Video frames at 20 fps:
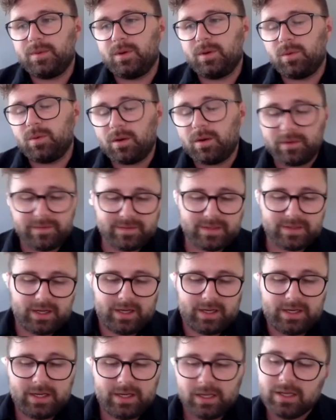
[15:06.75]
But what we've
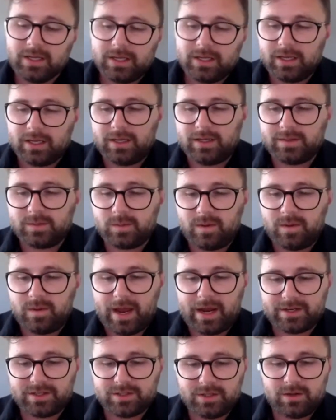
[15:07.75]
done is we've
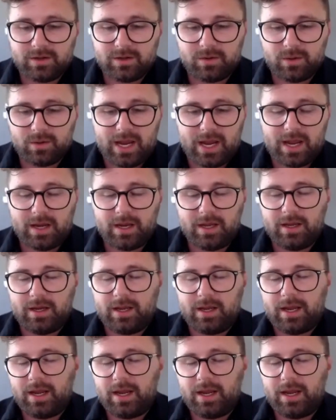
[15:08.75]
actually created